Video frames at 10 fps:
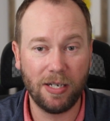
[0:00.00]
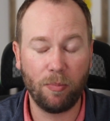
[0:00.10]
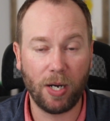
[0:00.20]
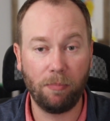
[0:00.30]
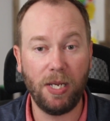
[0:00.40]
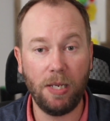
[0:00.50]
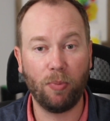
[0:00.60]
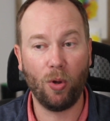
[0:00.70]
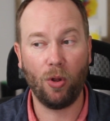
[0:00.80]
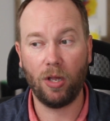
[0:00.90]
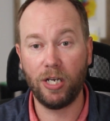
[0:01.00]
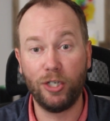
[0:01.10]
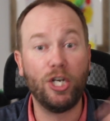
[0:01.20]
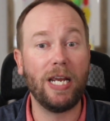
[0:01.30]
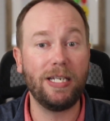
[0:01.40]
to bring people
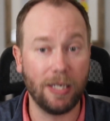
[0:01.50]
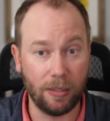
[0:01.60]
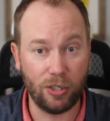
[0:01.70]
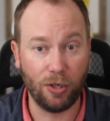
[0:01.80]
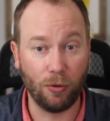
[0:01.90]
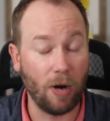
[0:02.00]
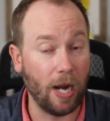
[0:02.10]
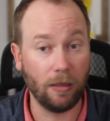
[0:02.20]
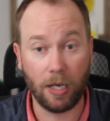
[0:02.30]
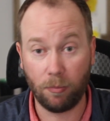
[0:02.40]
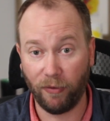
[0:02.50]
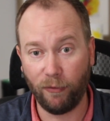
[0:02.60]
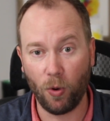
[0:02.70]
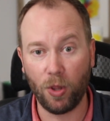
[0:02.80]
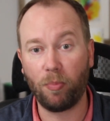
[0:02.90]
adjacent to, right? Like
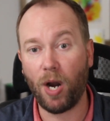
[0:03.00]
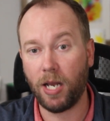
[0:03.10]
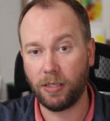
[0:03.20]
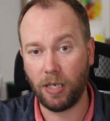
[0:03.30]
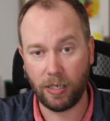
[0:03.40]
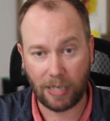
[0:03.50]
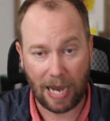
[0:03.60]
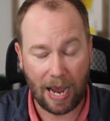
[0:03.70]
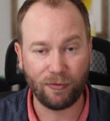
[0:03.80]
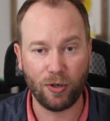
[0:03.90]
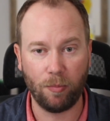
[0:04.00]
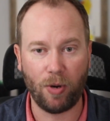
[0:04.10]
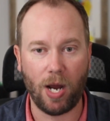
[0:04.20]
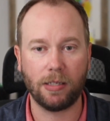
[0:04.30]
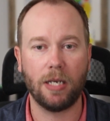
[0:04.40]
before the process, after the
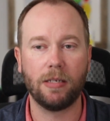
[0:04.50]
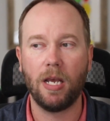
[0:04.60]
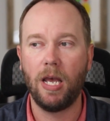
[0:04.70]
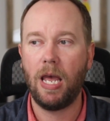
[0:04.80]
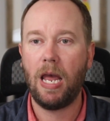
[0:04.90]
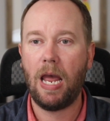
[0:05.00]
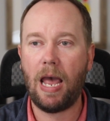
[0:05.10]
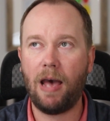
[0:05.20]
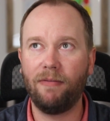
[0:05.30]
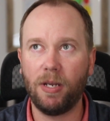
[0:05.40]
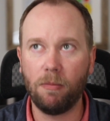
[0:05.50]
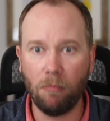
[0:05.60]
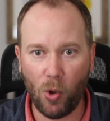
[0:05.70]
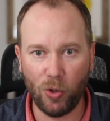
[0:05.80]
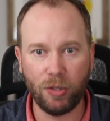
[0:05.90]
process. Having
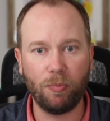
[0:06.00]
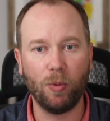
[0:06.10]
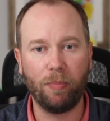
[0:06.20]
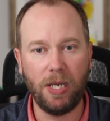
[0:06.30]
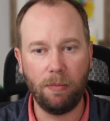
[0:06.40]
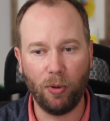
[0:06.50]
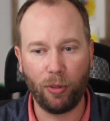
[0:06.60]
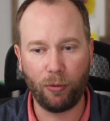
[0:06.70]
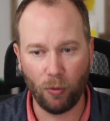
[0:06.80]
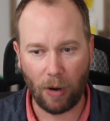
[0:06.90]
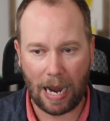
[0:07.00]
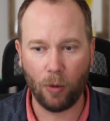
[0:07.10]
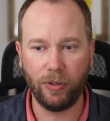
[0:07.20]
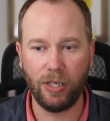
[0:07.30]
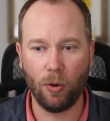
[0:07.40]
multiple people
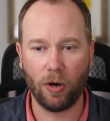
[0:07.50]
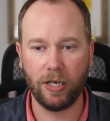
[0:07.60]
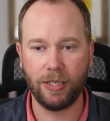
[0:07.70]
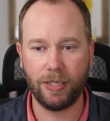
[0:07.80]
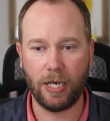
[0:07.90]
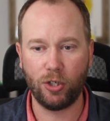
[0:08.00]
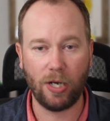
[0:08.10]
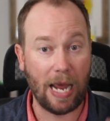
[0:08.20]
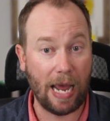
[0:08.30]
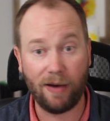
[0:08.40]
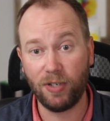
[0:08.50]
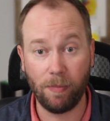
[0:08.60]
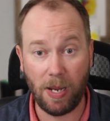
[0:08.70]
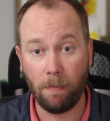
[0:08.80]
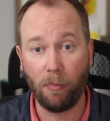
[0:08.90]
throughout the organization have
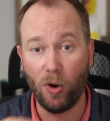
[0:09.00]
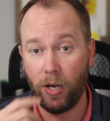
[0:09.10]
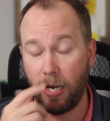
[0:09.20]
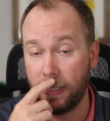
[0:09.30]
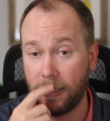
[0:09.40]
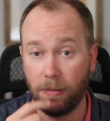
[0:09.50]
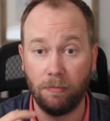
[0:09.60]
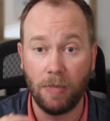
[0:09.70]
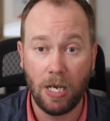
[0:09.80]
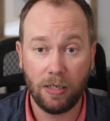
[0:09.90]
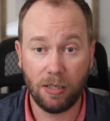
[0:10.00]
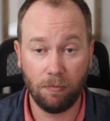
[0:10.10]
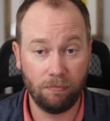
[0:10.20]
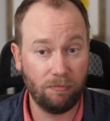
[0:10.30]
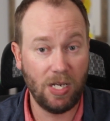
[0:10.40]
some input and some
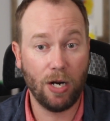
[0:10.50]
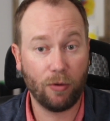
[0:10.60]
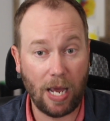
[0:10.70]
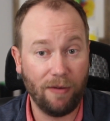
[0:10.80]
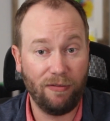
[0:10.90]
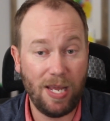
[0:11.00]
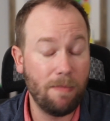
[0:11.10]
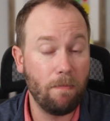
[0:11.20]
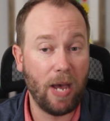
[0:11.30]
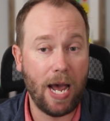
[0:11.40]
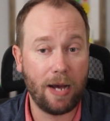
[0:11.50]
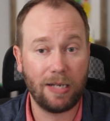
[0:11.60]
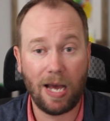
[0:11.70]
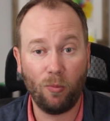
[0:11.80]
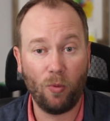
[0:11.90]
kind of impact
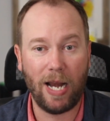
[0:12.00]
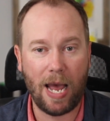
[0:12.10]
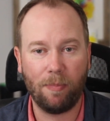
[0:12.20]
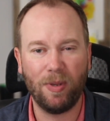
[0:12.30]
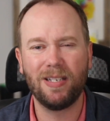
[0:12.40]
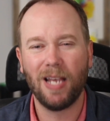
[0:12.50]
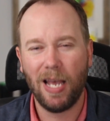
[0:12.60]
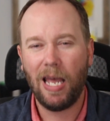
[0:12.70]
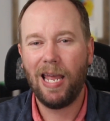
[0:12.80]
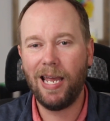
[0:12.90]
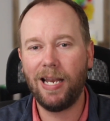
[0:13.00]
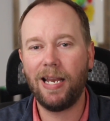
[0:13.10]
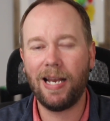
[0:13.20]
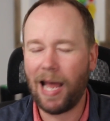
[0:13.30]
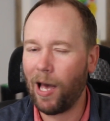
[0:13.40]
on what happens.
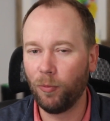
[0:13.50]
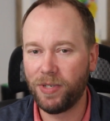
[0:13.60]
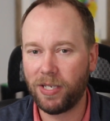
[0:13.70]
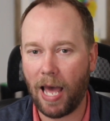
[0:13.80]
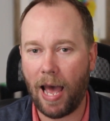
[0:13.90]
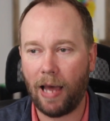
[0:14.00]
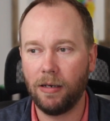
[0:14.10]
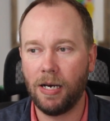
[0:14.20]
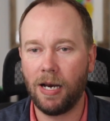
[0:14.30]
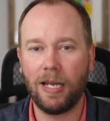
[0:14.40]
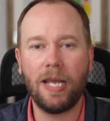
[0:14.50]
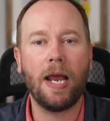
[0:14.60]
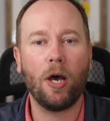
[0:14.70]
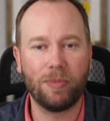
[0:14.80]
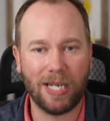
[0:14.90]
It helps that. It
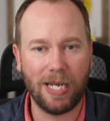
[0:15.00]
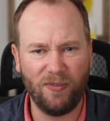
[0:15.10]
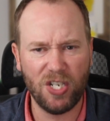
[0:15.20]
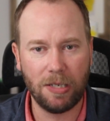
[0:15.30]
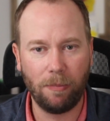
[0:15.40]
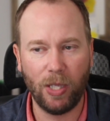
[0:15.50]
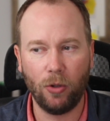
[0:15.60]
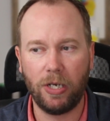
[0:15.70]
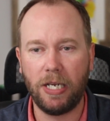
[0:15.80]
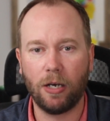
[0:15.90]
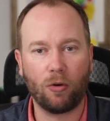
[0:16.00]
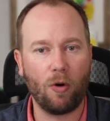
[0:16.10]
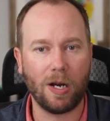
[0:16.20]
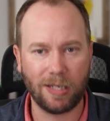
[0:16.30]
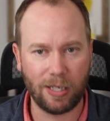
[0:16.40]
helps keep visibility
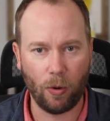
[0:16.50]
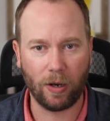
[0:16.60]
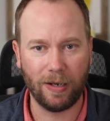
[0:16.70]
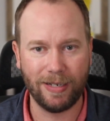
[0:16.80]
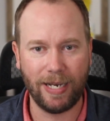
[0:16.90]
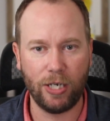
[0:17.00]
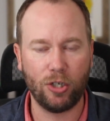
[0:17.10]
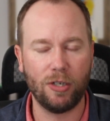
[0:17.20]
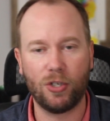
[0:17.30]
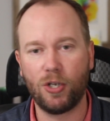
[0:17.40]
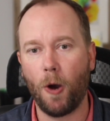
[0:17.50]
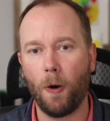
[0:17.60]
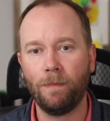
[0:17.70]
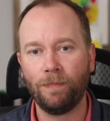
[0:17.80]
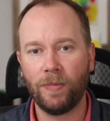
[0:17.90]
across the organization.
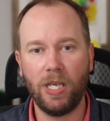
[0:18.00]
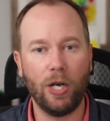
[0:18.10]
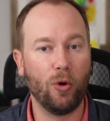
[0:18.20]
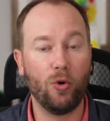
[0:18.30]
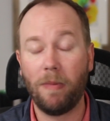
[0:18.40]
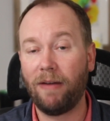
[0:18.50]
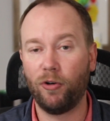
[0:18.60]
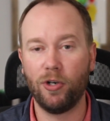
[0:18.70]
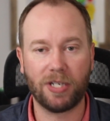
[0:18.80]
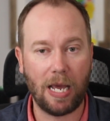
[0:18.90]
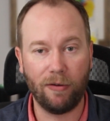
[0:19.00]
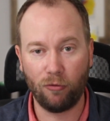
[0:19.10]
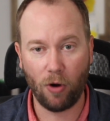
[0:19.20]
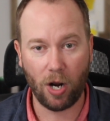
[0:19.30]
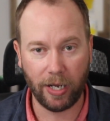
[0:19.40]
So, whomever is kind of
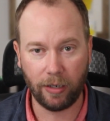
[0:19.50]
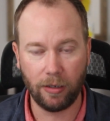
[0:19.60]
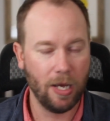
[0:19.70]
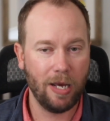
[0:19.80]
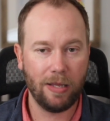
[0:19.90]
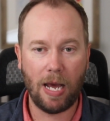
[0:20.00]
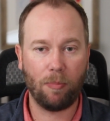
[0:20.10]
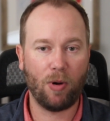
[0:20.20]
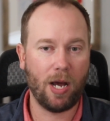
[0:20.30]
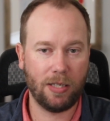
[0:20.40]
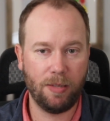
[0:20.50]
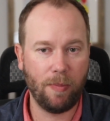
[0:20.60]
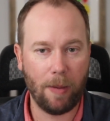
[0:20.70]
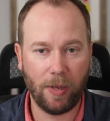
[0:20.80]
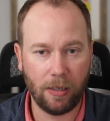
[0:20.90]
running that process
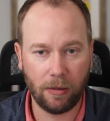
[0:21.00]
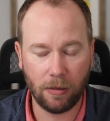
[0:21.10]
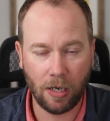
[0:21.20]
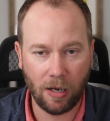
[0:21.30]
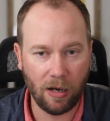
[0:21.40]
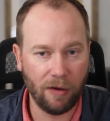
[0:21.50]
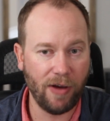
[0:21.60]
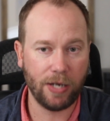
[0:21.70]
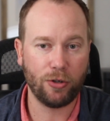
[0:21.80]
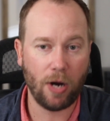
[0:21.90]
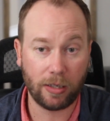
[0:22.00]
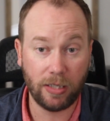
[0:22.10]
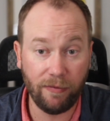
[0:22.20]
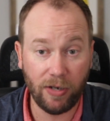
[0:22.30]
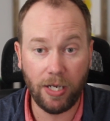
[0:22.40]
mapping event or
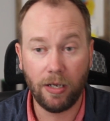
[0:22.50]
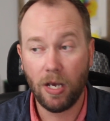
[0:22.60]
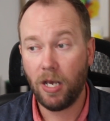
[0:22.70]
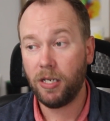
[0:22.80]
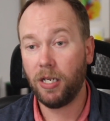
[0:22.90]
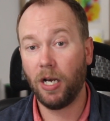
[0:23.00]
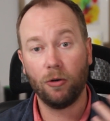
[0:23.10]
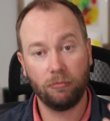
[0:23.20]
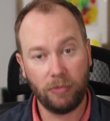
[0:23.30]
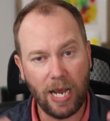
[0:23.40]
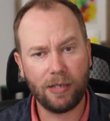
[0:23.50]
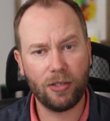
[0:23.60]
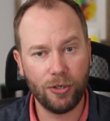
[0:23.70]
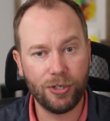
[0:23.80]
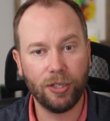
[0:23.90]
activity, yes,
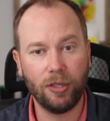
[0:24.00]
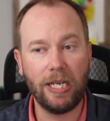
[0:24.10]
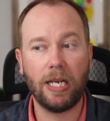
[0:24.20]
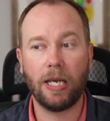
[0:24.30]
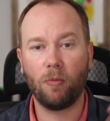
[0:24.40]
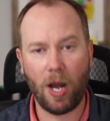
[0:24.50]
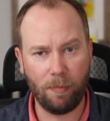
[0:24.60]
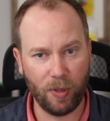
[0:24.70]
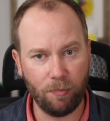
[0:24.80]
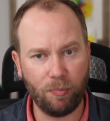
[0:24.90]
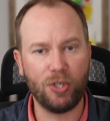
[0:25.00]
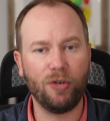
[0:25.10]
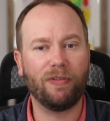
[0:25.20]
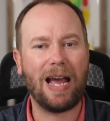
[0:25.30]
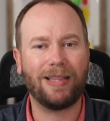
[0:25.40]
they're still leading, right? But
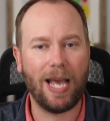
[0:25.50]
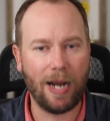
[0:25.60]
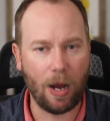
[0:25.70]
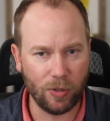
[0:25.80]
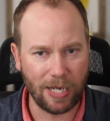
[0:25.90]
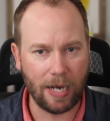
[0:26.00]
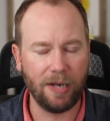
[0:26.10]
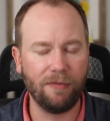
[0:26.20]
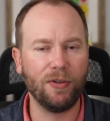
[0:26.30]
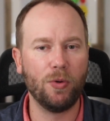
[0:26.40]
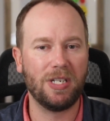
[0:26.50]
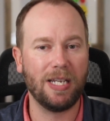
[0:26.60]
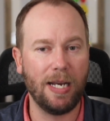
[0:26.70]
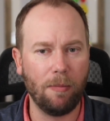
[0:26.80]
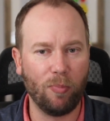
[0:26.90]
you've got that outside influence
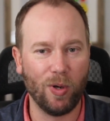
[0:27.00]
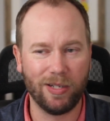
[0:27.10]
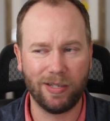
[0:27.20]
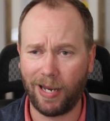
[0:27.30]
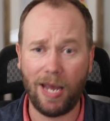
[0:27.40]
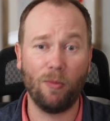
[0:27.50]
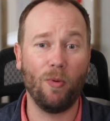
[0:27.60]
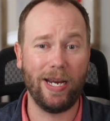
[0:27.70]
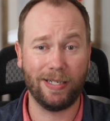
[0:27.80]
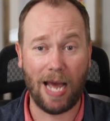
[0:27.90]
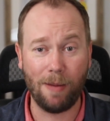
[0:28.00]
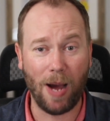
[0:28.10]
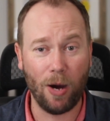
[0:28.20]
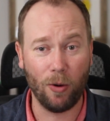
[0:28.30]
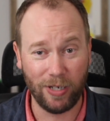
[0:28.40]
and input. It's like, hey, wait, time
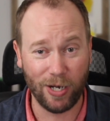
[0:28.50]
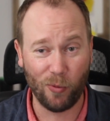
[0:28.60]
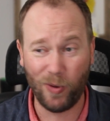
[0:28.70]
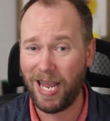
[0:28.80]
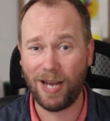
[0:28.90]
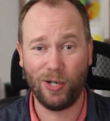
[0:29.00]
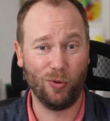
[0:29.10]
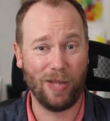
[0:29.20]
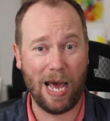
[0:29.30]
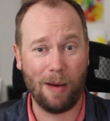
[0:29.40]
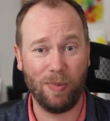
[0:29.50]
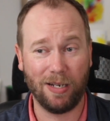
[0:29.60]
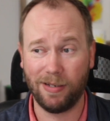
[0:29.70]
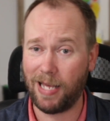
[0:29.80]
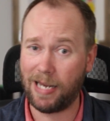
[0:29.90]
out. We can't do that
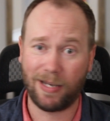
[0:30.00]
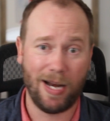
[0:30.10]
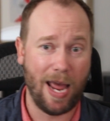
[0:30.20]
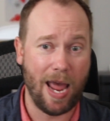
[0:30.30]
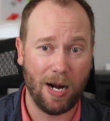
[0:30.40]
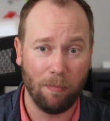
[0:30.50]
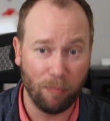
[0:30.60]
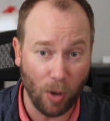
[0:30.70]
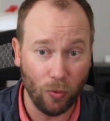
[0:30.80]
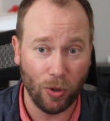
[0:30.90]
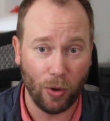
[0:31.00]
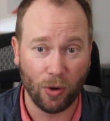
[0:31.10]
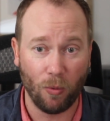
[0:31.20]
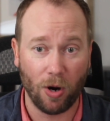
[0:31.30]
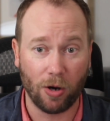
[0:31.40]
because that's going to add a boatload
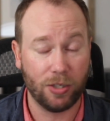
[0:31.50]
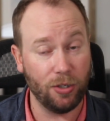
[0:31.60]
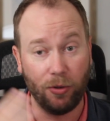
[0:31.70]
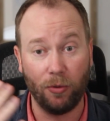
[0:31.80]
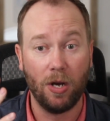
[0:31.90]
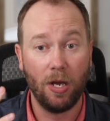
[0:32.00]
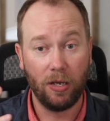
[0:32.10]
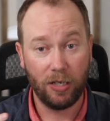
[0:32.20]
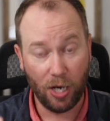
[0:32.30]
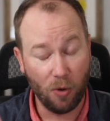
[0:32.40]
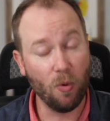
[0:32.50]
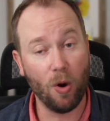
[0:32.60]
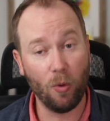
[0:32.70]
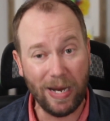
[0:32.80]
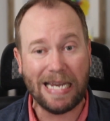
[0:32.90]
of work to,
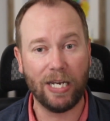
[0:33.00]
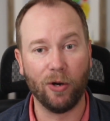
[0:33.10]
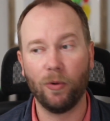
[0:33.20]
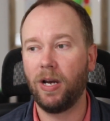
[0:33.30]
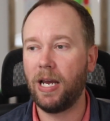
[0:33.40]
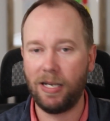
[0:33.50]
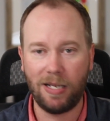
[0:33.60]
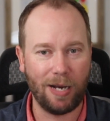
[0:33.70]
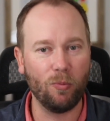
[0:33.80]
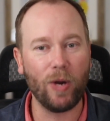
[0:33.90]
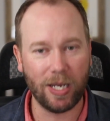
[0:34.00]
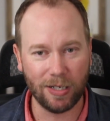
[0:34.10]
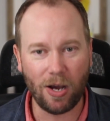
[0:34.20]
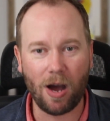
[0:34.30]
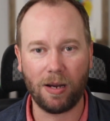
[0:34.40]
what we do. And then we can
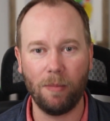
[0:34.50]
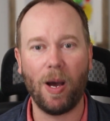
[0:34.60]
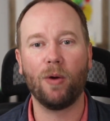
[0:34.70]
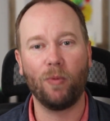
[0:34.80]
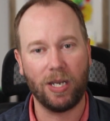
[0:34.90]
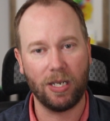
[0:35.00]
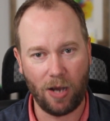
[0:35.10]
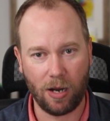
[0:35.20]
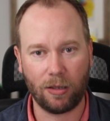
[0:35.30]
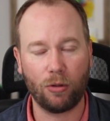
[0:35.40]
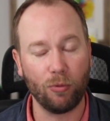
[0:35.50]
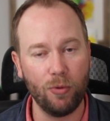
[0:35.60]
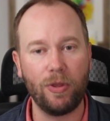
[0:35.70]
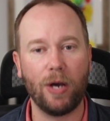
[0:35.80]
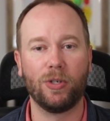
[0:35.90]
talk about it. We can talk
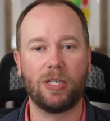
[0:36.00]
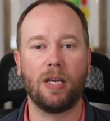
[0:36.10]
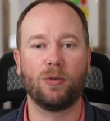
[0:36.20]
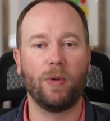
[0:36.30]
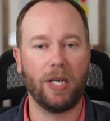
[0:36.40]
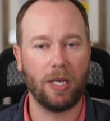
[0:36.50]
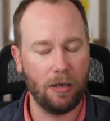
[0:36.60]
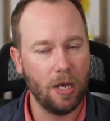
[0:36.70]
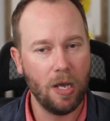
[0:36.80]
through those things. We can,